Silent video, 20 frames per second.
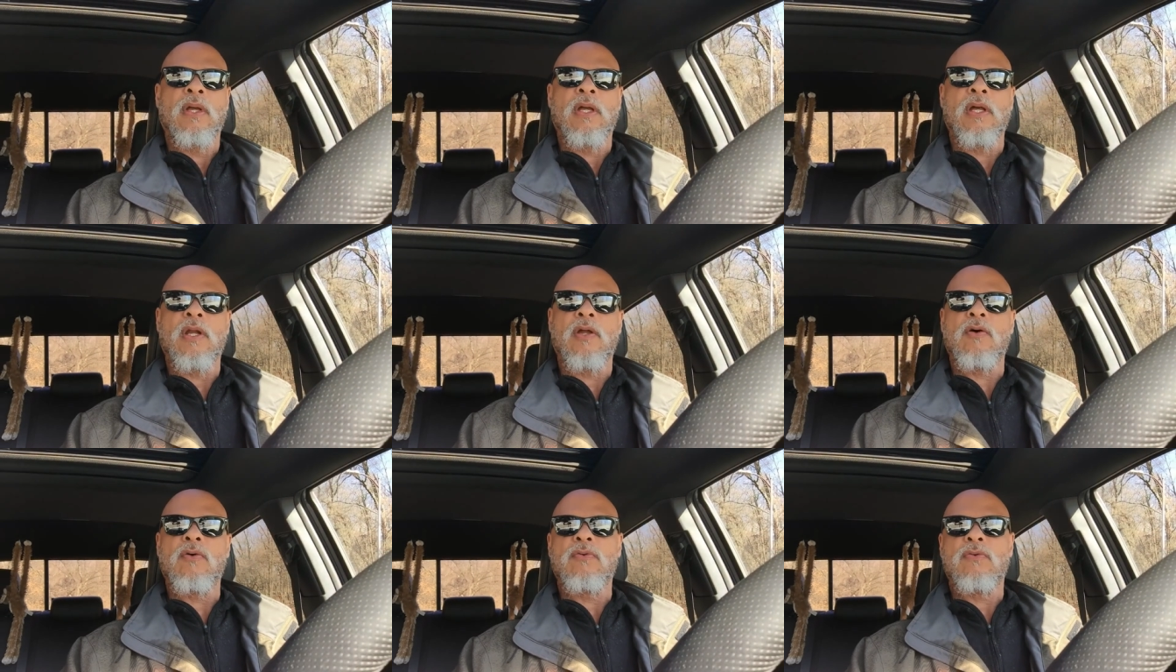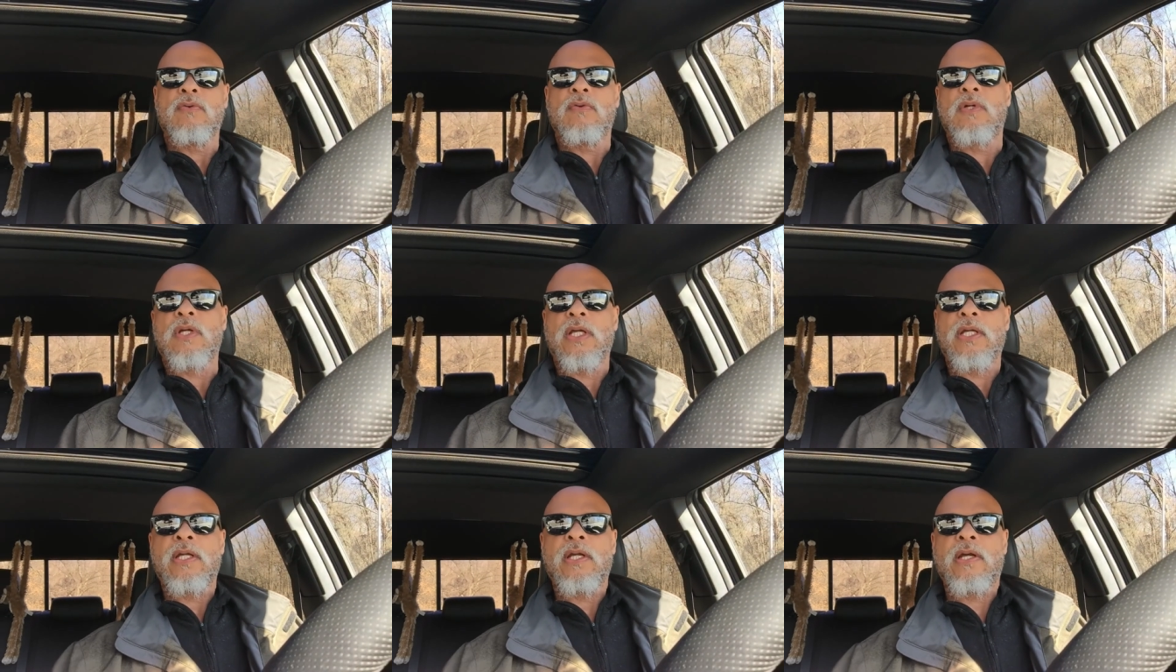Hello,
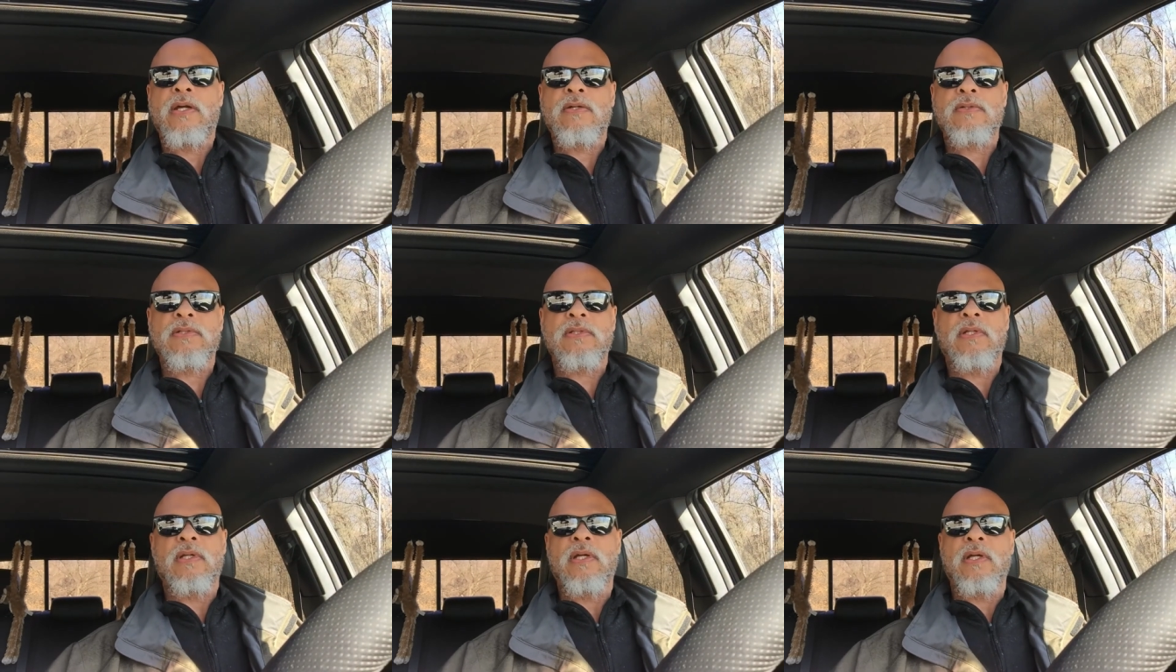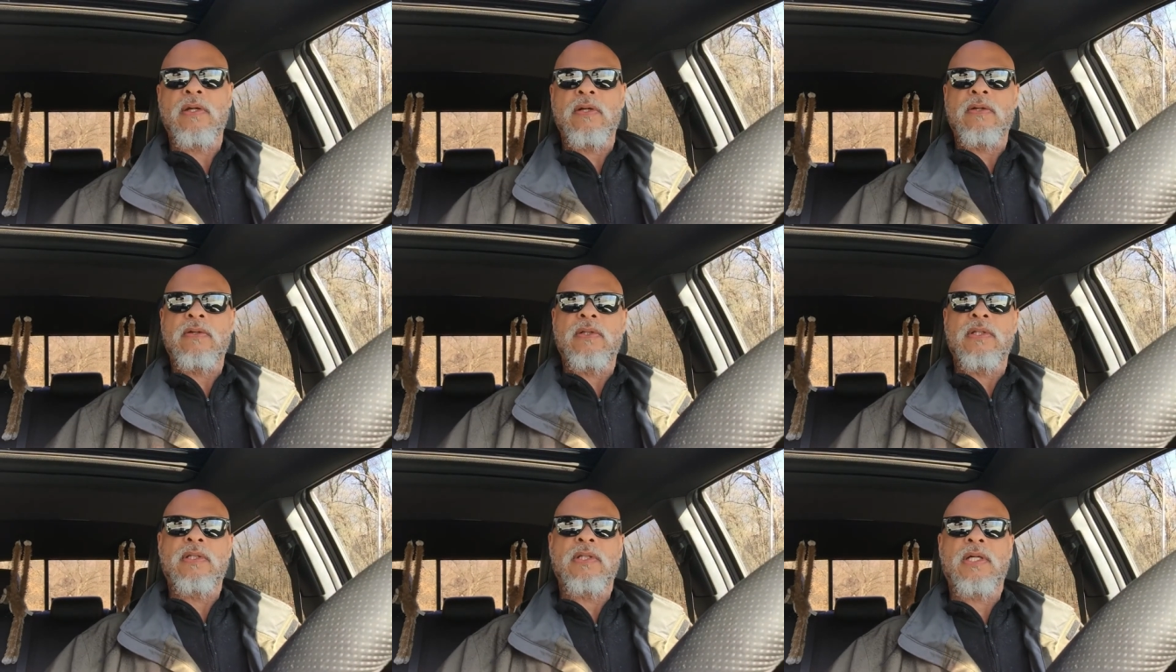Glenn Harrison
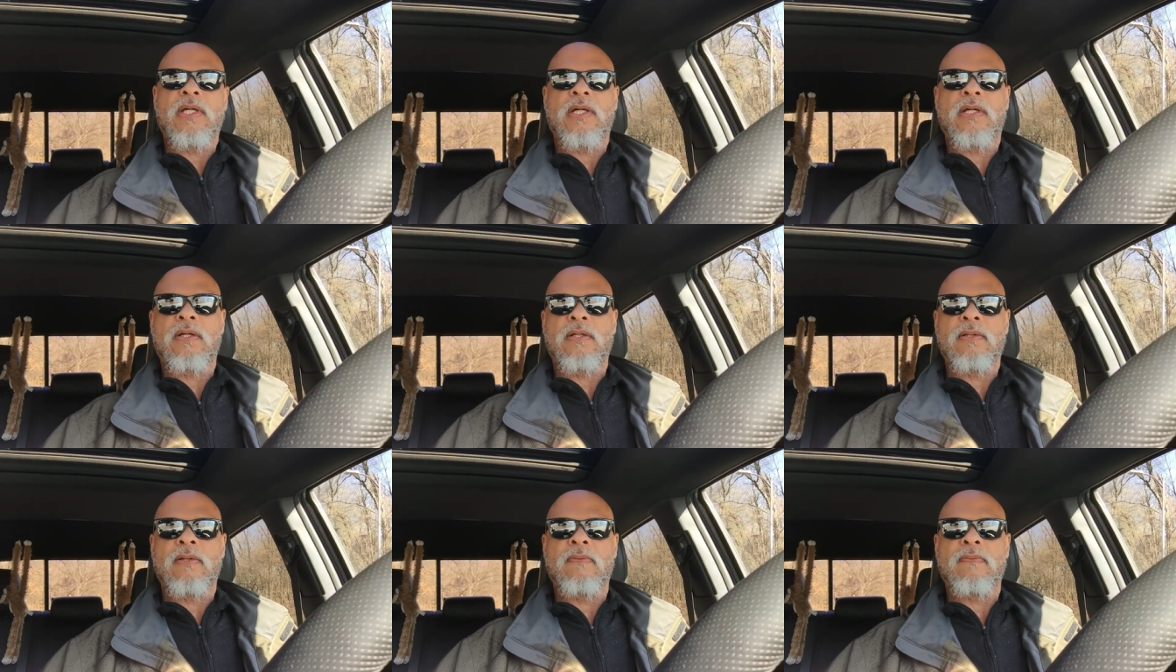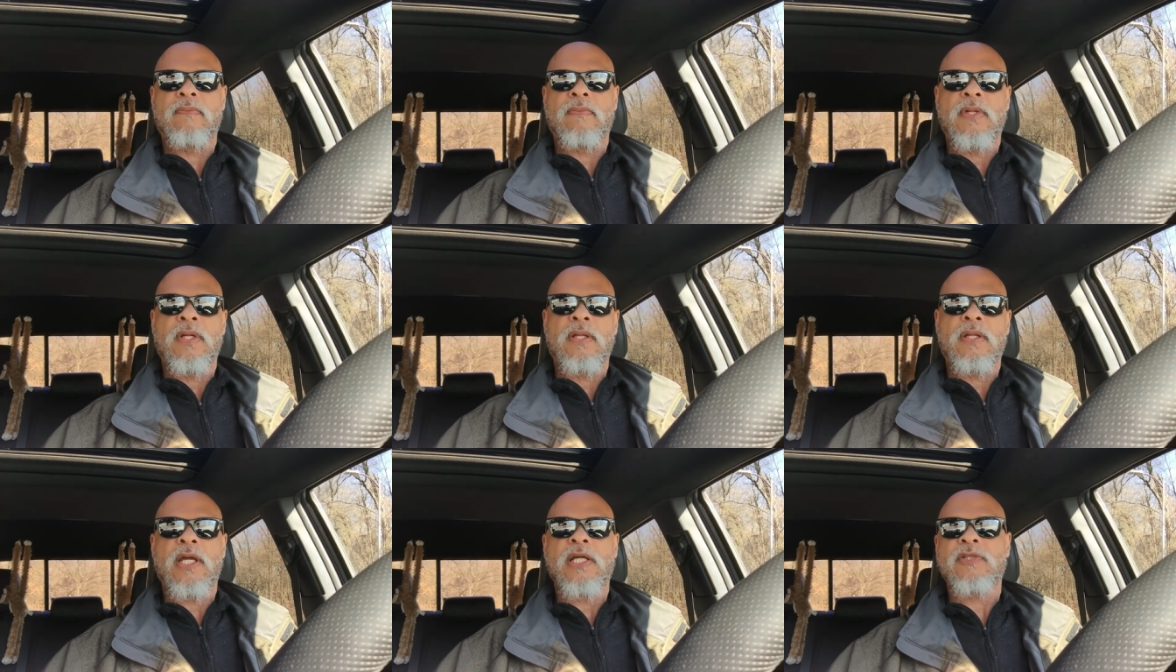here, and
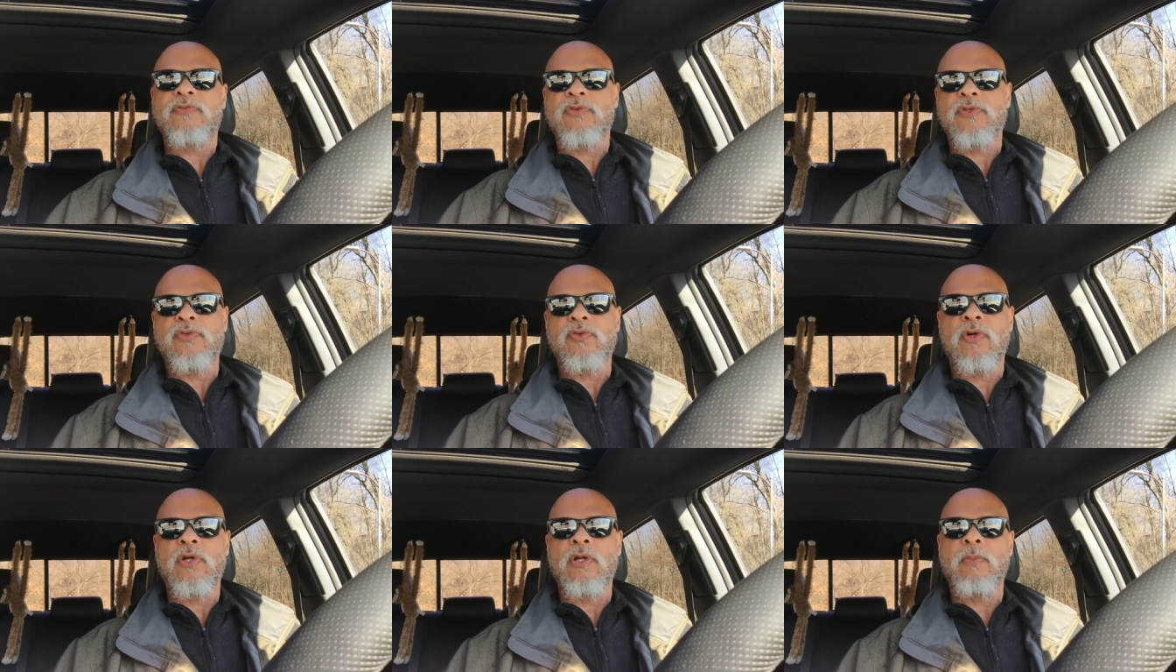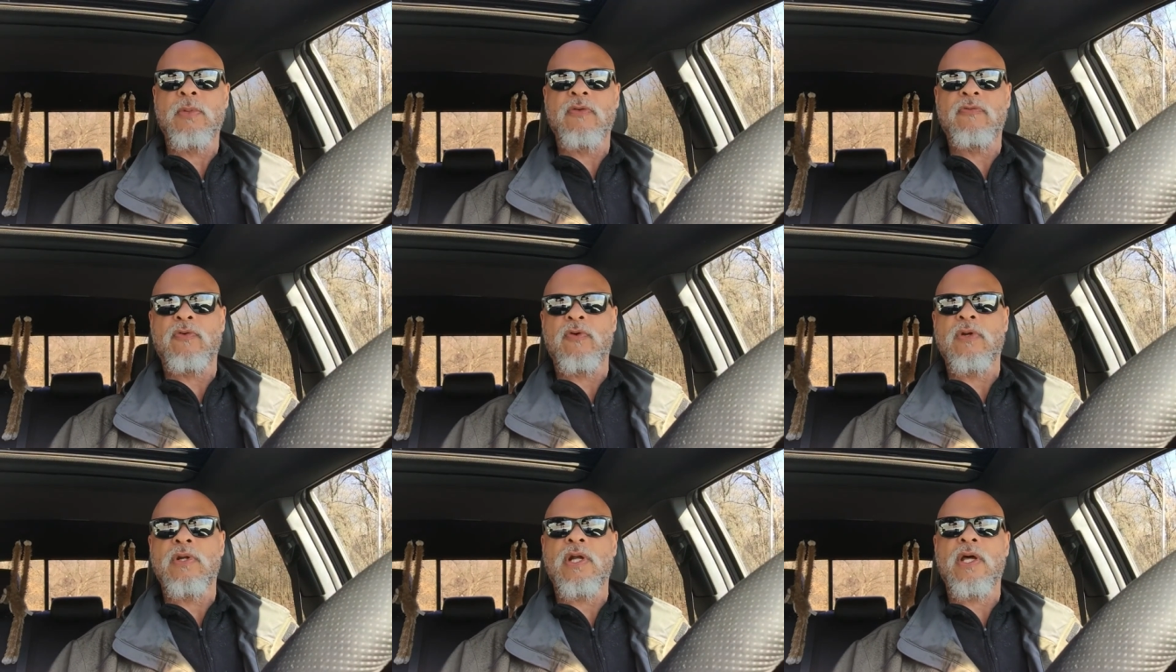thanks for joining me
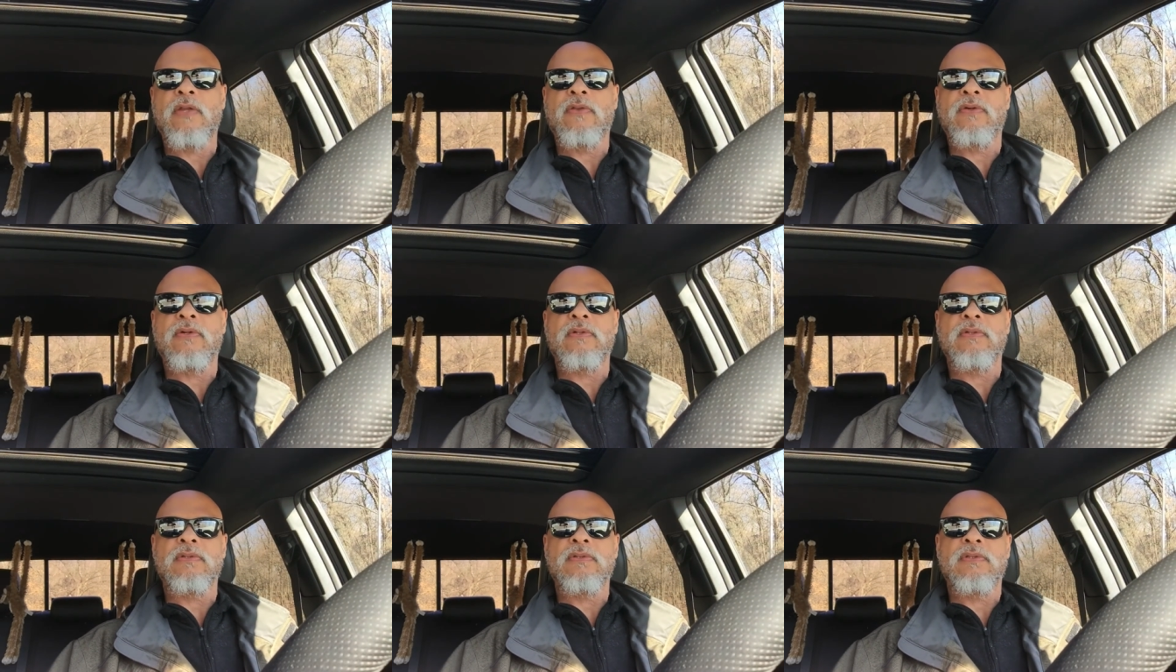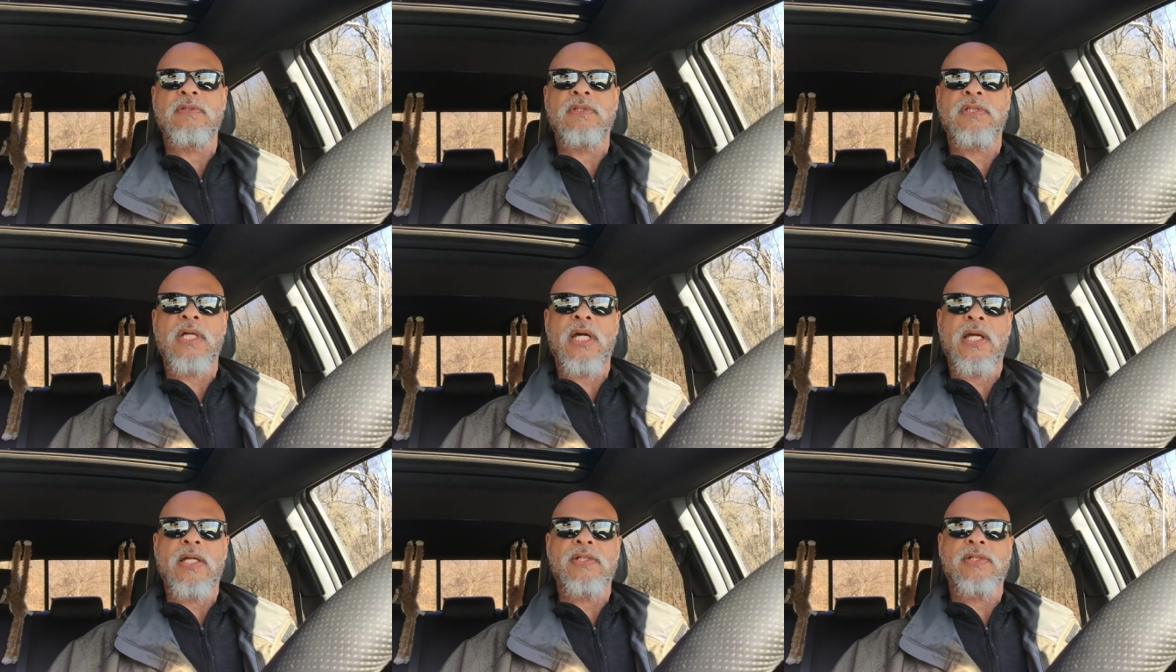for another
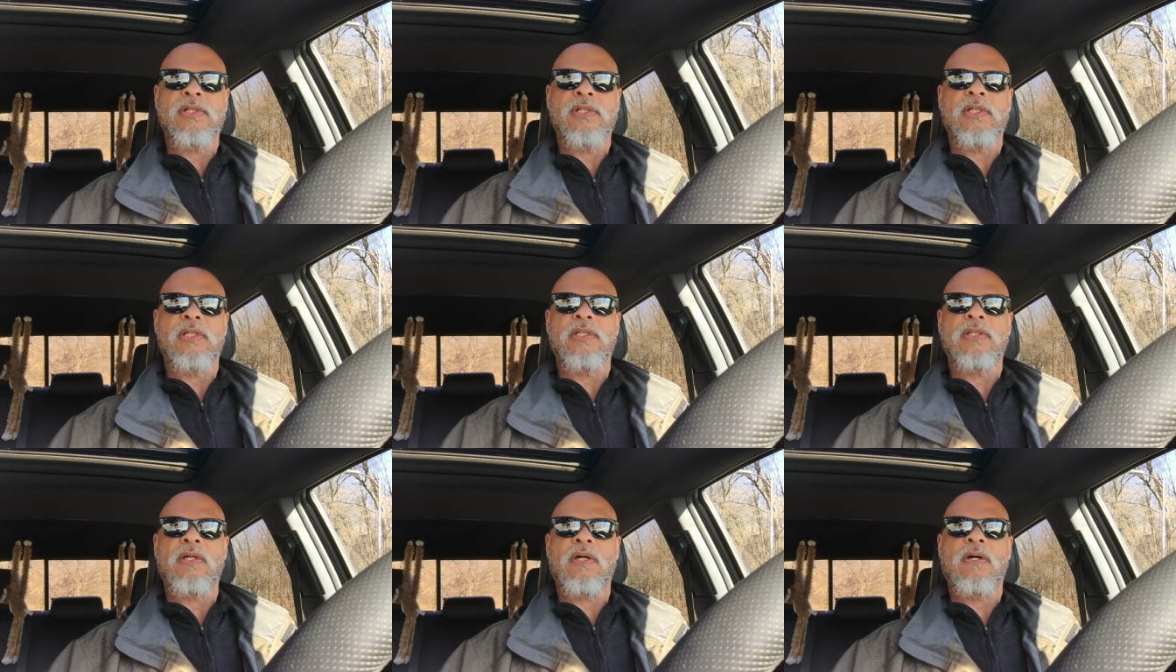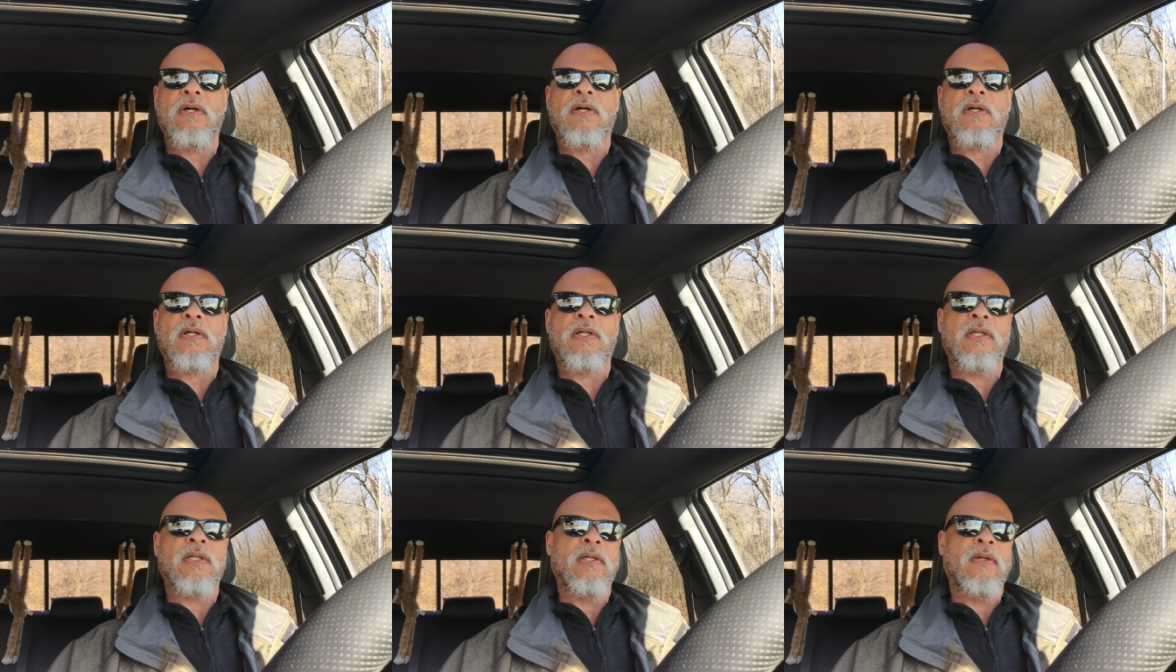Tai Chi
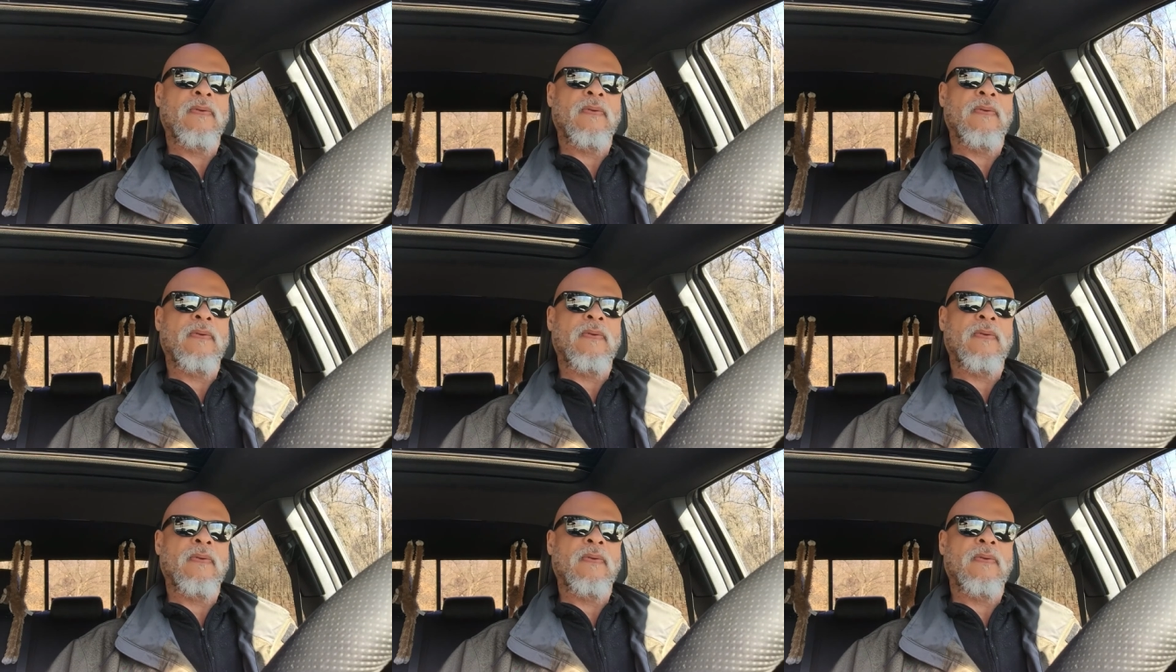Talk.